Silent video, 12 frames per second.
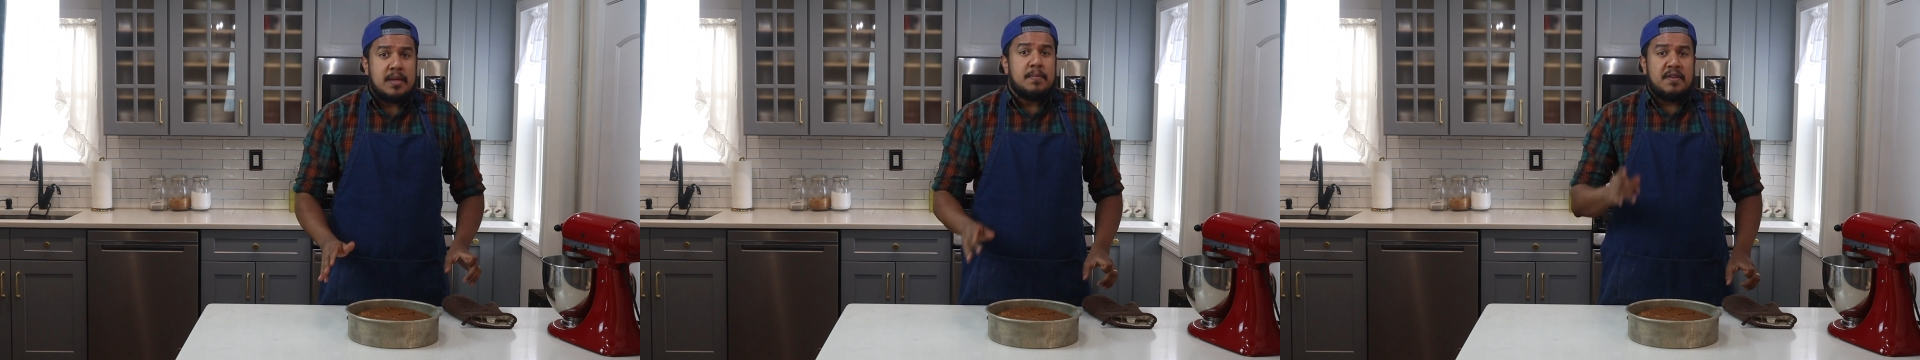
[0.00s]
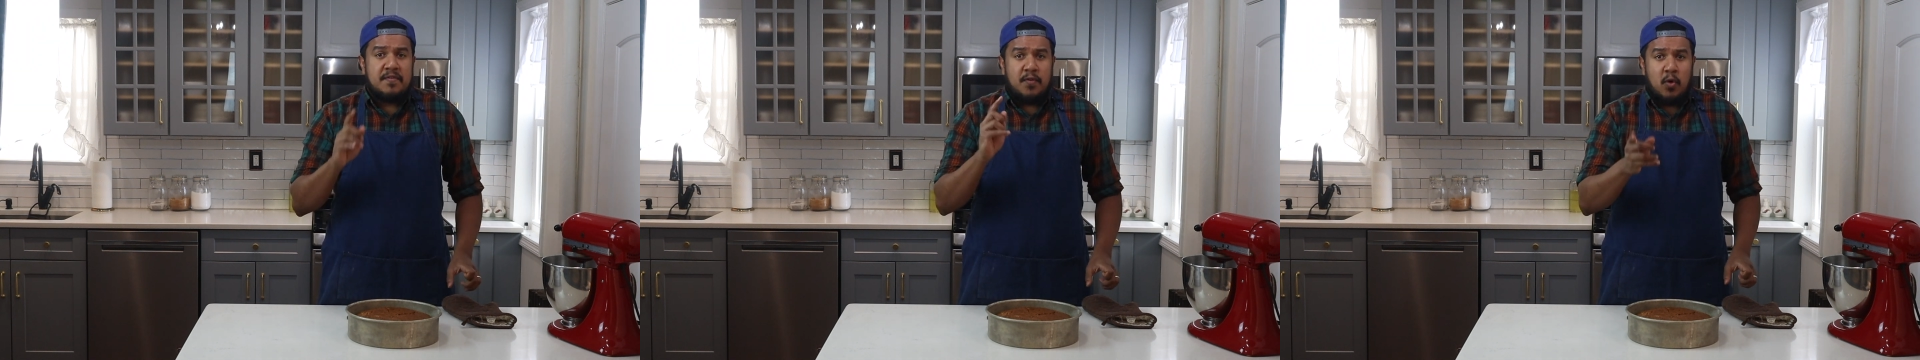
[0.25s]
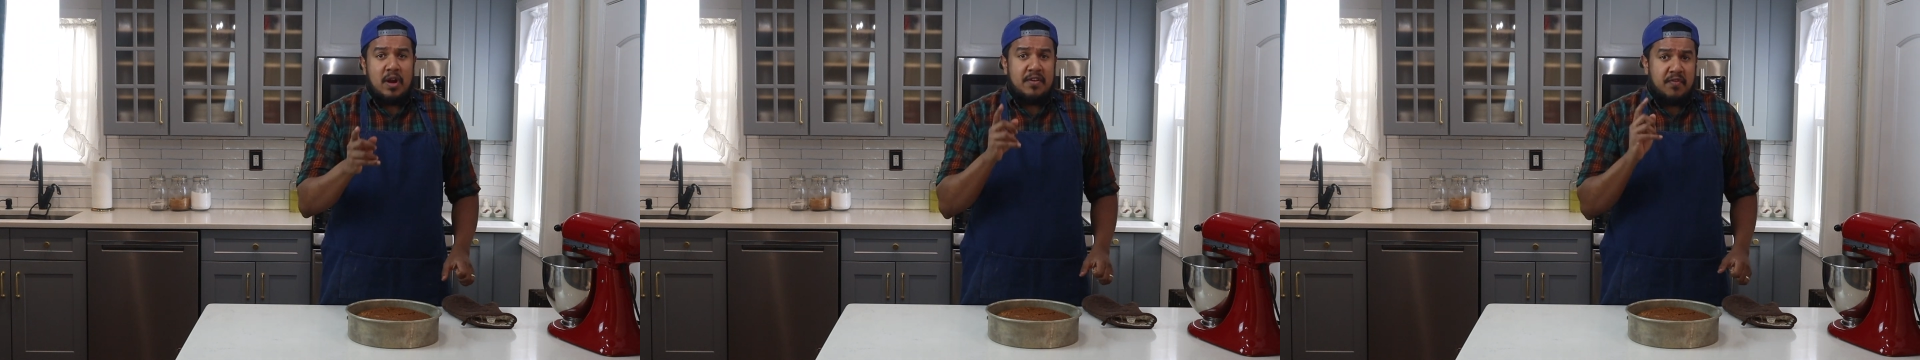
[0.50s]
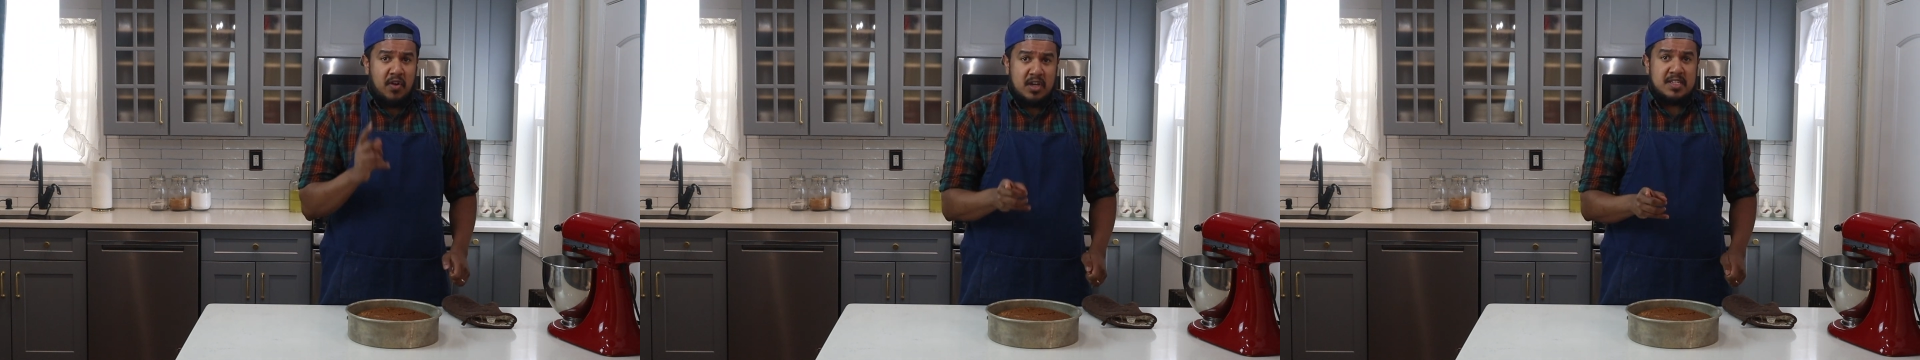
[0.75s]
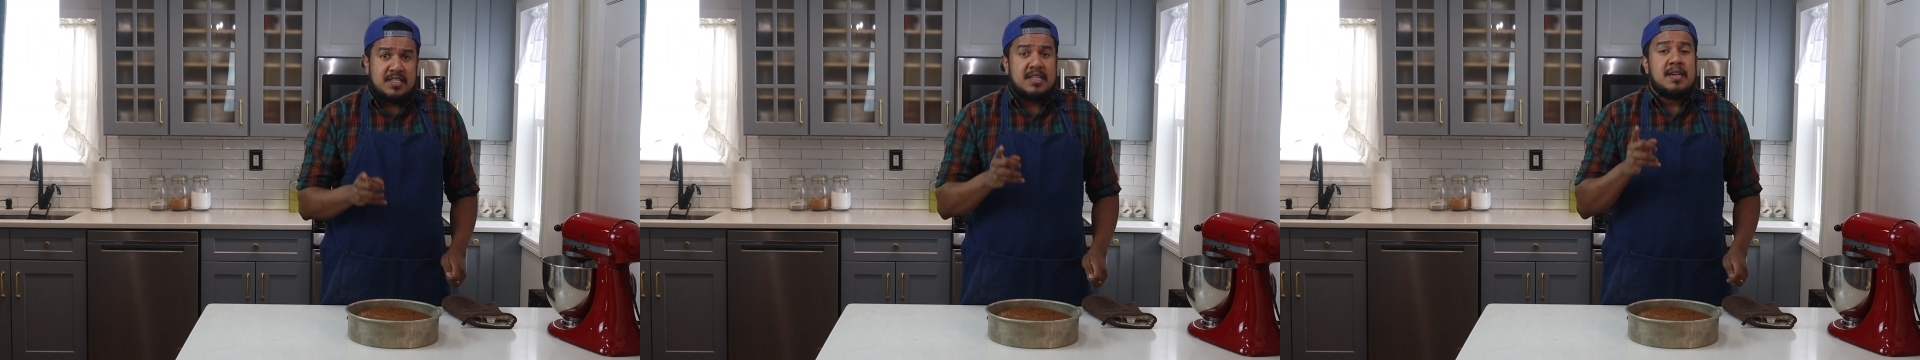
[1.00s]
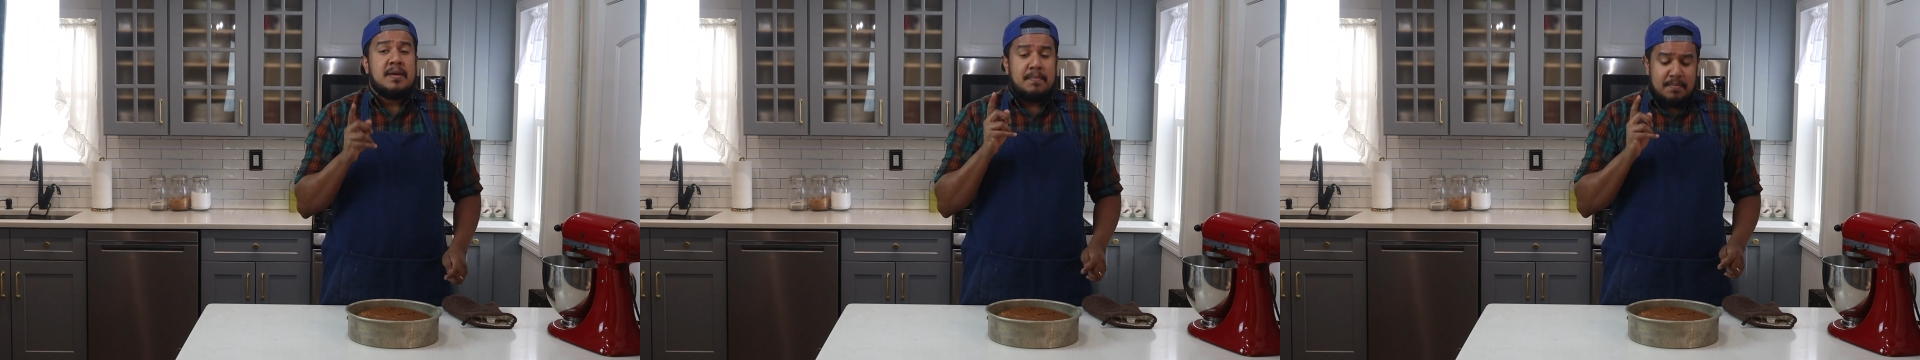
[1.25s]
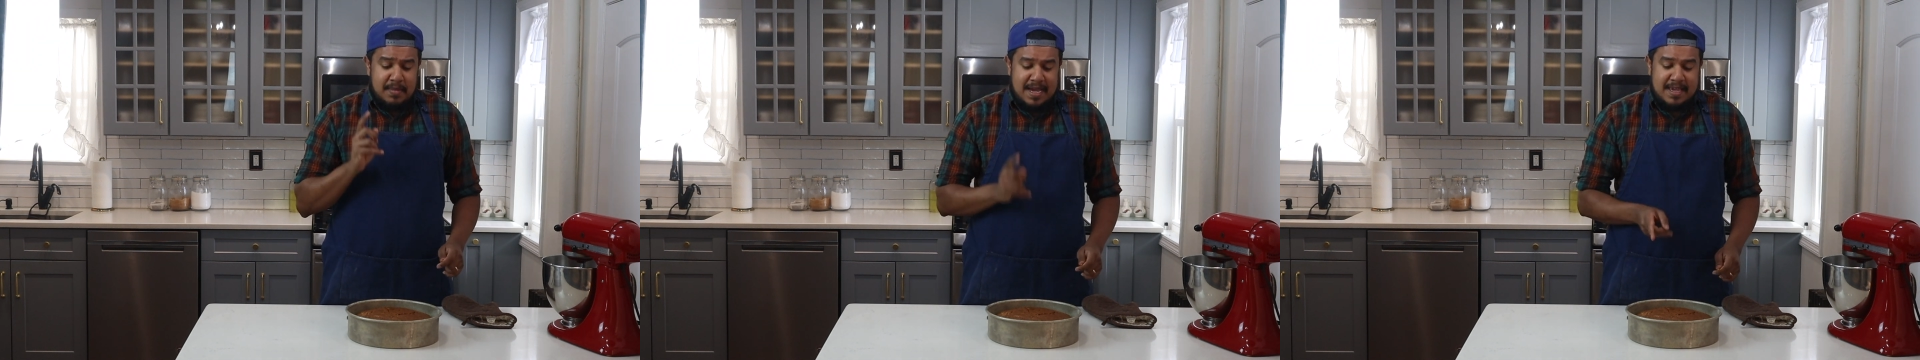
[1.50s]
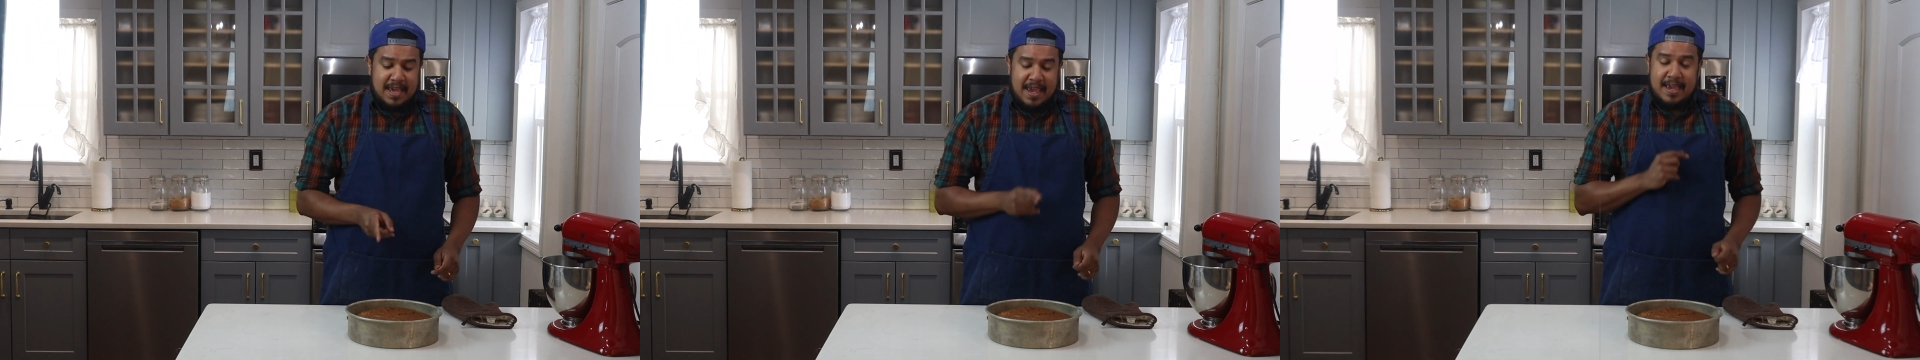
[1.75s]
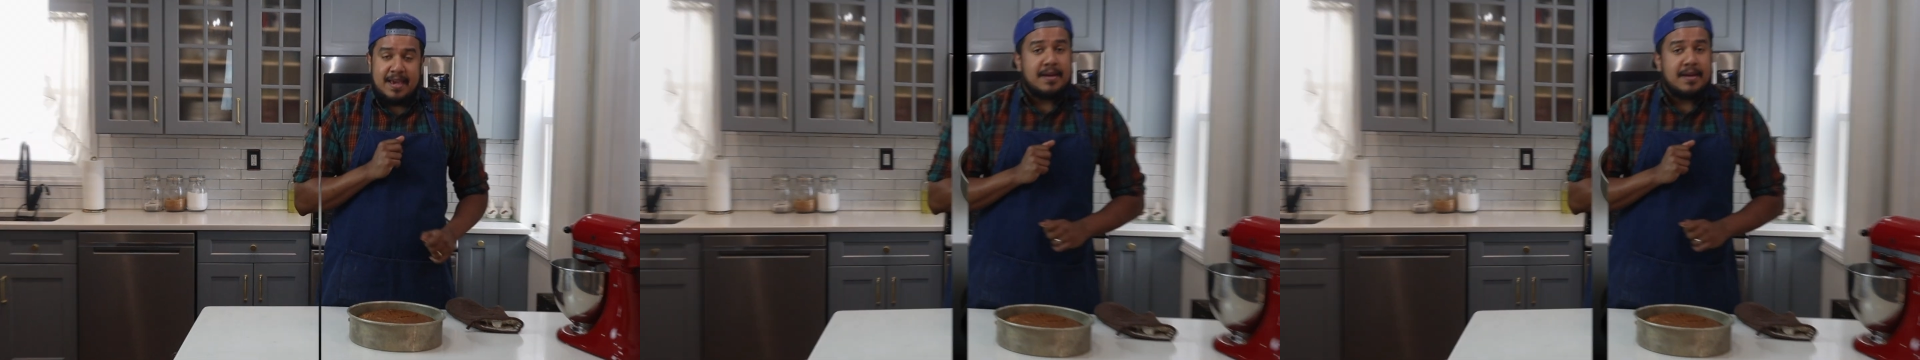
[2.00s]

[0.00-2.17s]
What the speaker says: before I frost my cake.